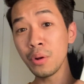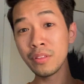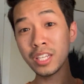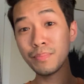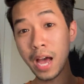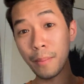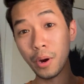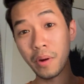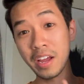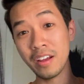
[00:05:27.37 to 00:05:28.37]
to this bad
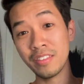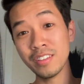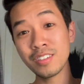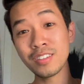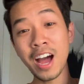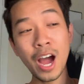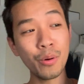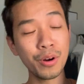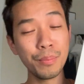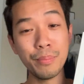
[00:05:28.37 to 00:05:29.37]
boy right here. This is
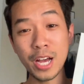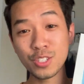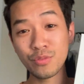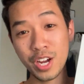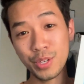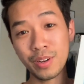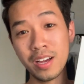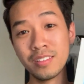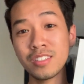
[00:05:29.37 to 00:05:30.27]
our best friend, you guys.